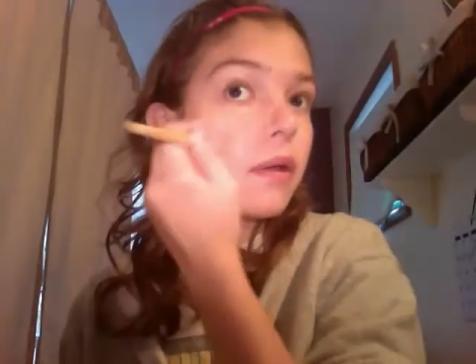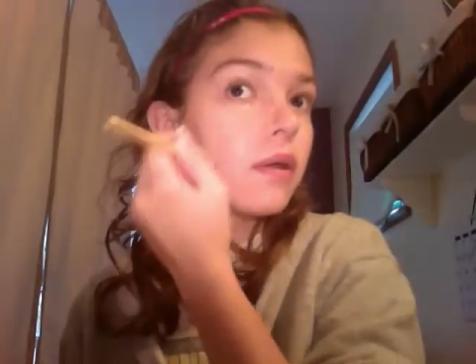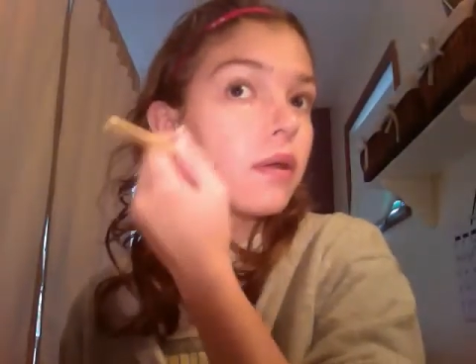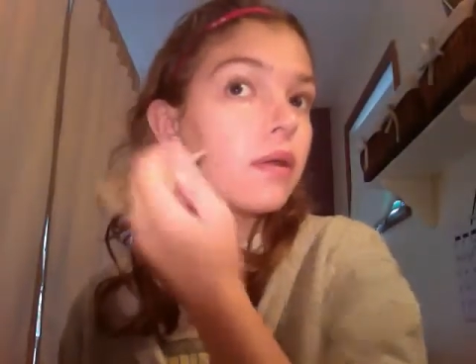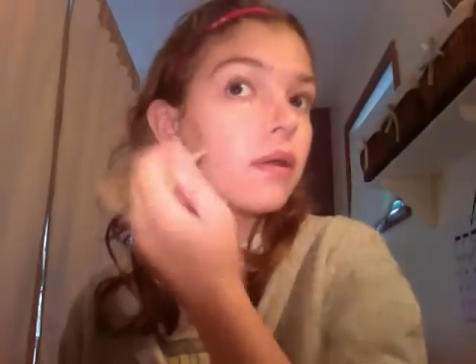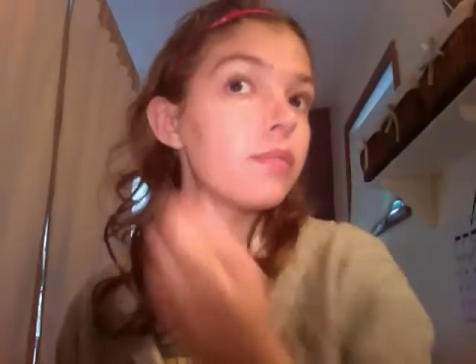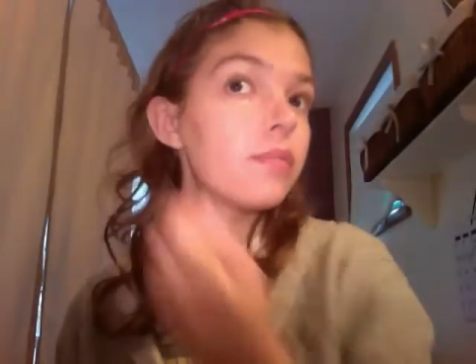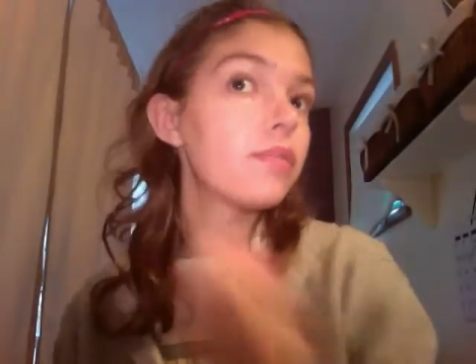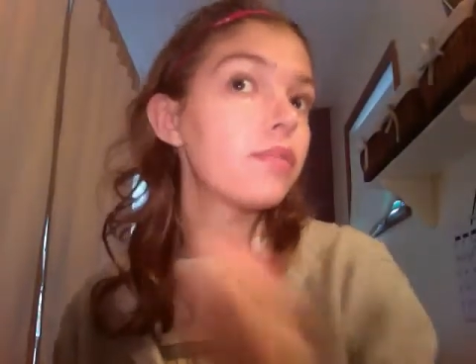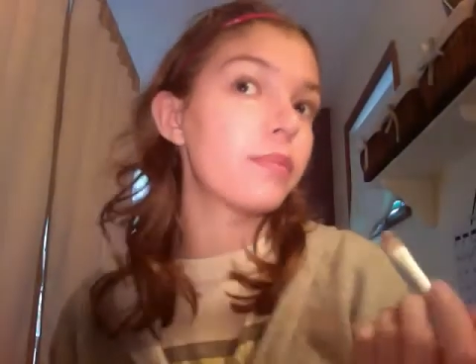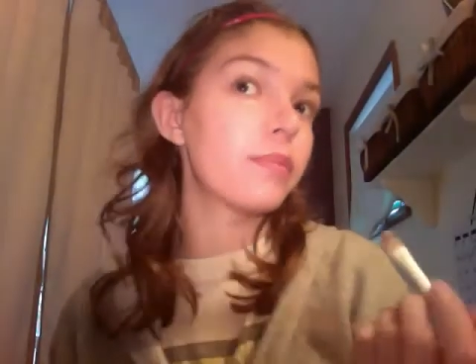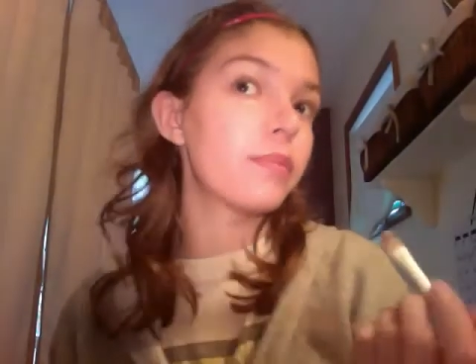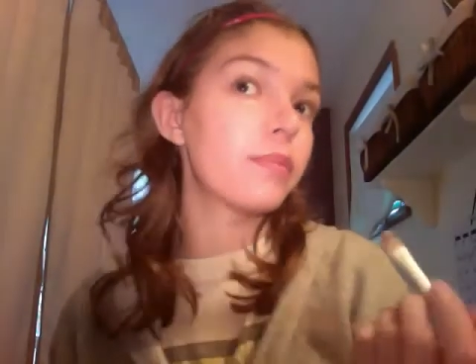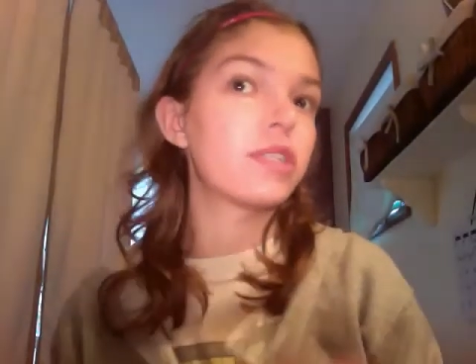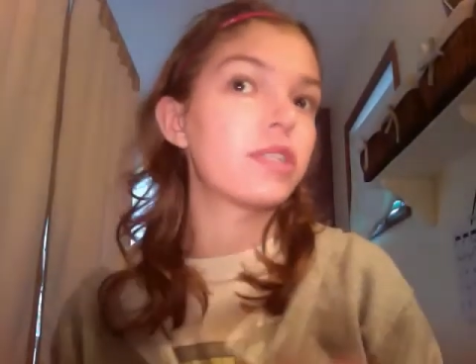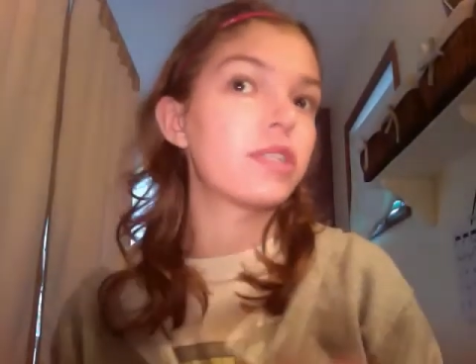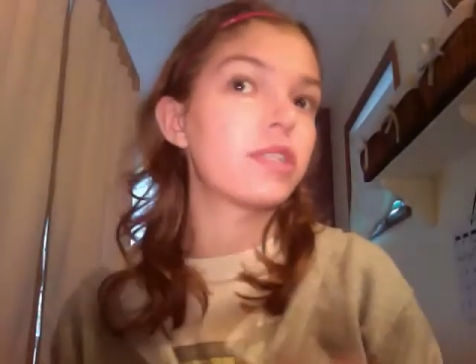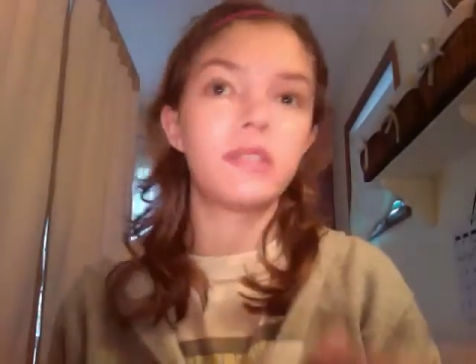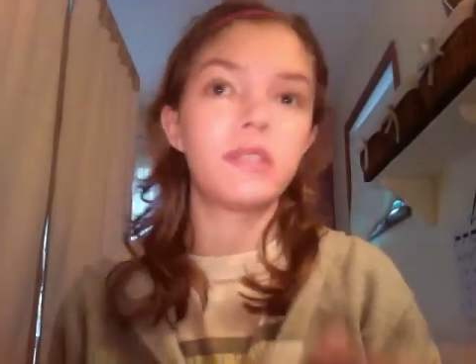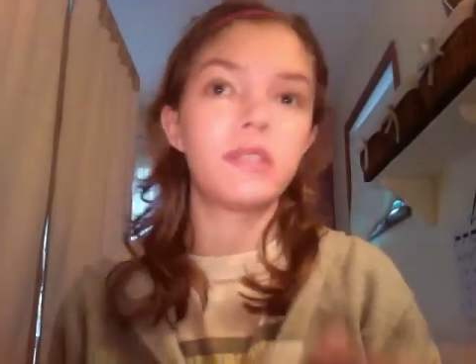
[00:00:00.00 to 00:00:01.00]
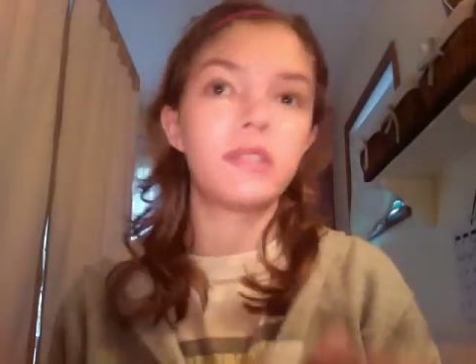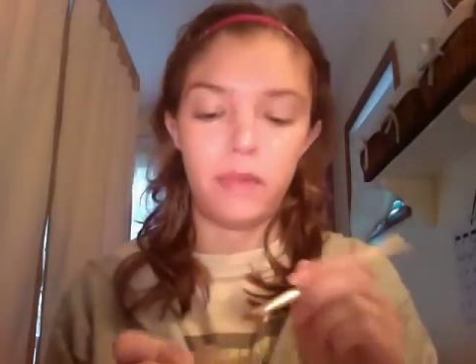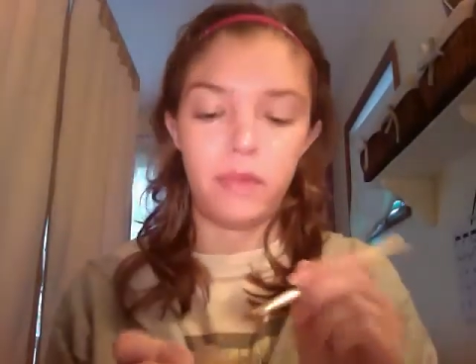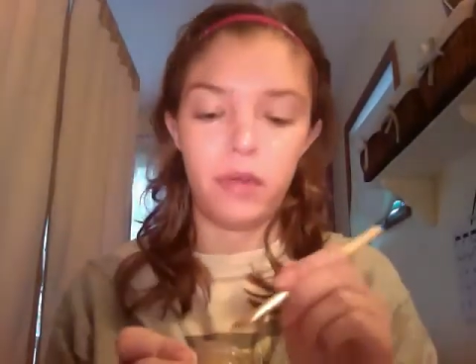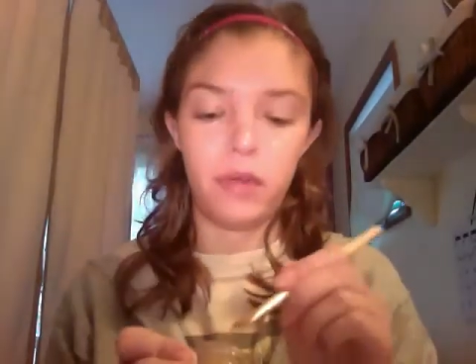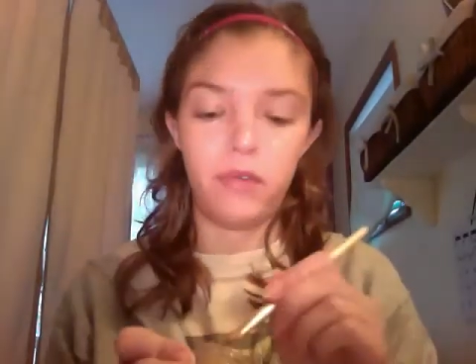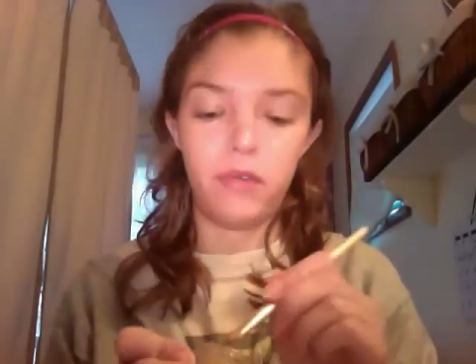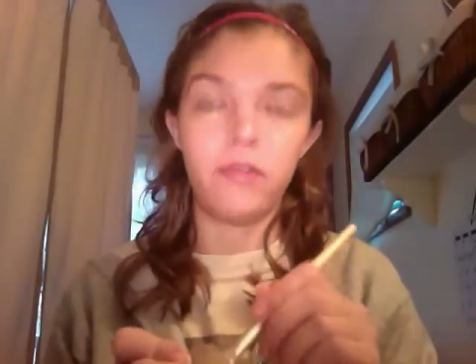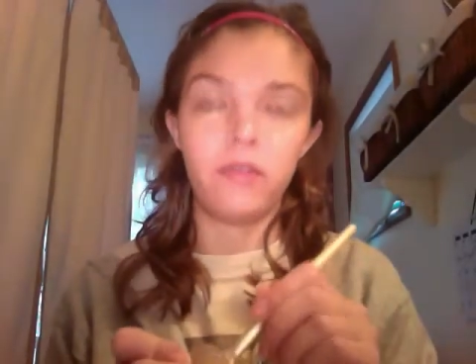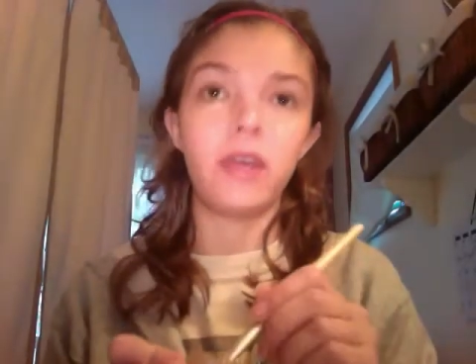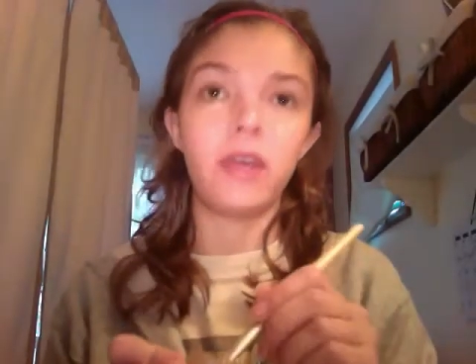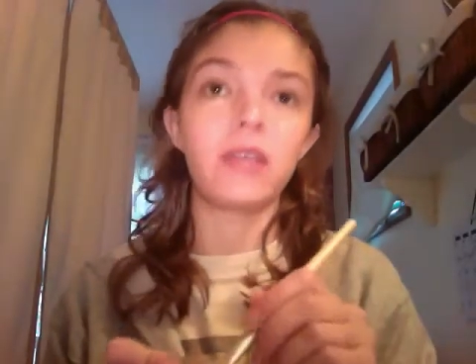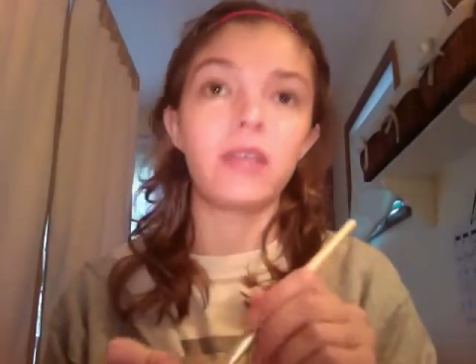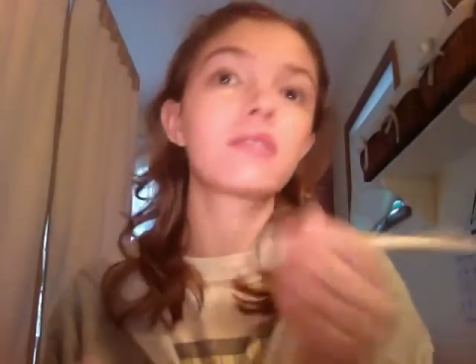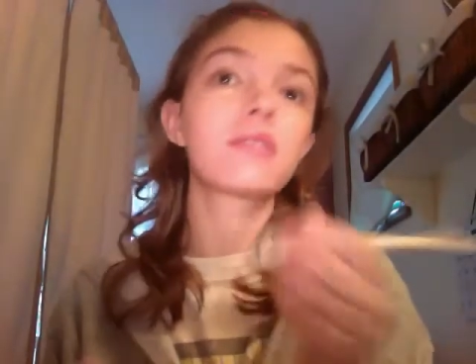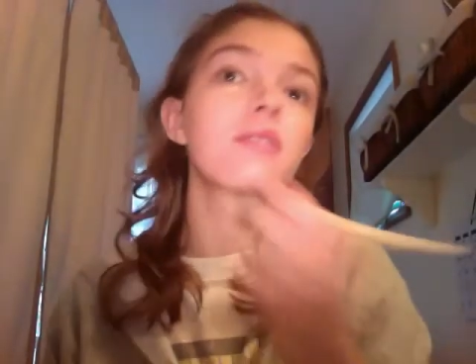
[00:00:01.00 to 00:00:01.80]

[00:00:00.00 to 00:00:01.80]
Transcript: Pretty much concealing my whole face.